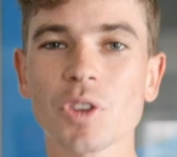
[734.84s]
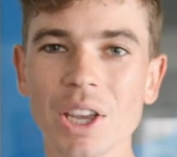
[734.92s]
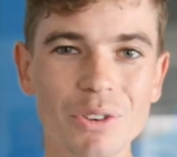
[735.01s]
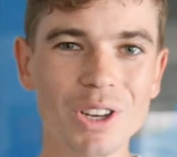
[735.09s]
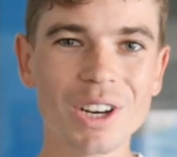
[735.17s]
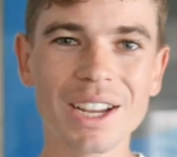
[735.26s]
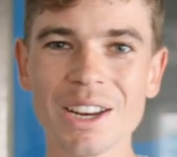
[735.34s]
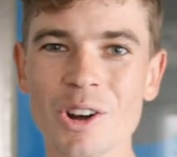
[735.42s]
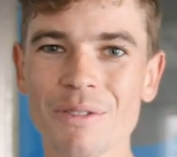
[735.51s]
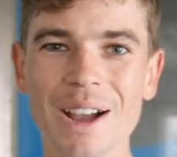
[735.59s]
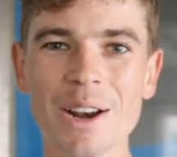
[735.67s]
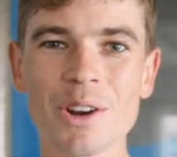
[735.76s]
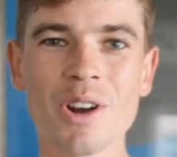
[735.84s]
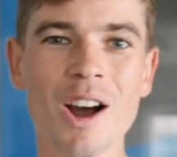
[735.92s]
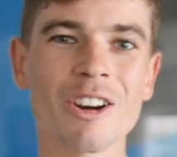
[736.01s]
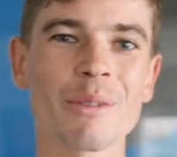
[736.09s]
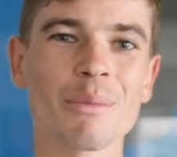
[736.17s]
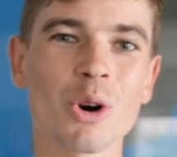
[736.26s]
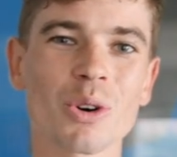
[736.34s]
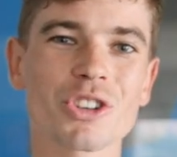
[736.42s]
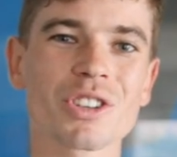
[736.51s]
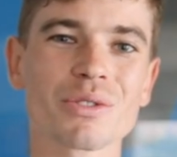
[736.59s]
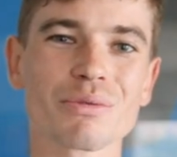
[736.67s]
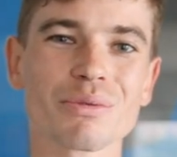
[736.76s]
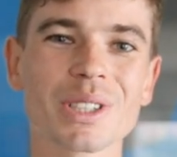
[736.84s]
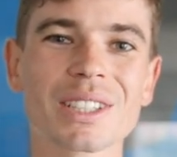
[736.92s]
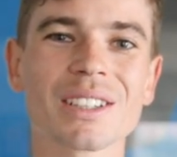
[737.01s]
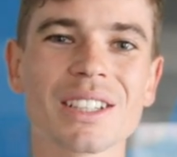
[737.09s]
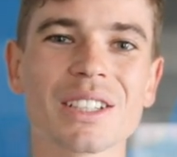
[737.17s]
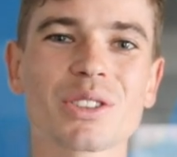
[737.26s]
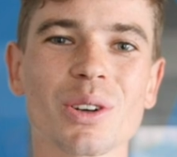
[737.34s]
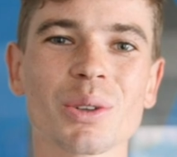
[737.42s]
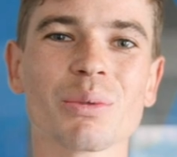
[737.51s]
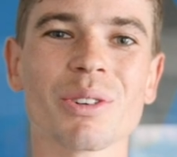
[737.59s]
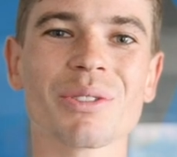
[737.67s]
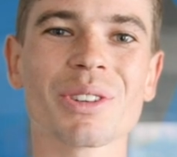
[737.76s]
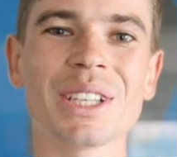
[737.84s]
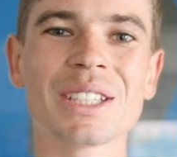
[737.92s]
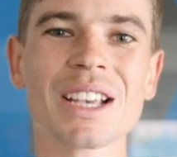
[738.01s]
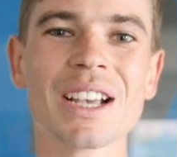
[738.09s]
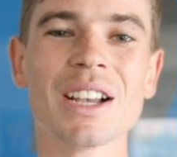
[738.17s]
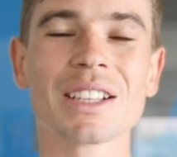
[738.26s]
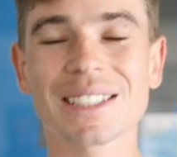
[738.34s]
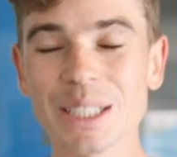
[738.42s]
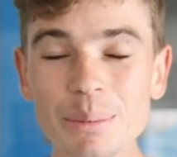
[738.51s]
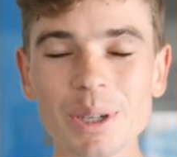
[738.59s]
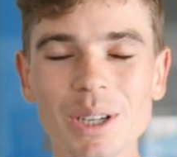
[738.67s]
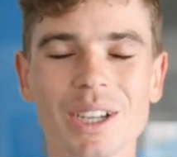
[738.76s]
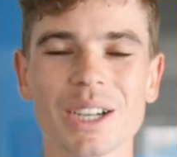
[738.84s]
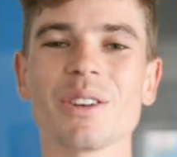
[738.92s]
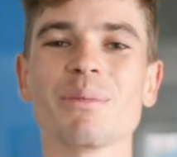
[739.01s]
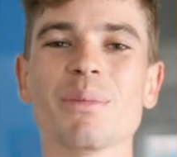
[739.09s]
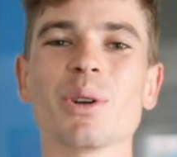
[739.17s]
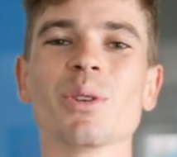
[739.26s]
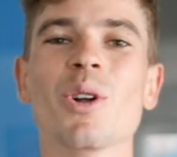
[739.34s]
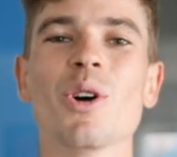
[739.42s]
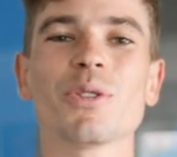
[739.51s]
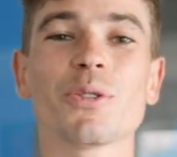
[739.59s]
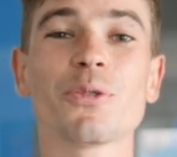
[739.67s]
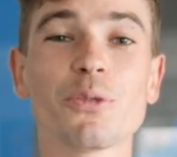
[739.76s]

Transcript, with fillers: To give you an idea of value, RM Auctions recently sold one of these similar kind of model for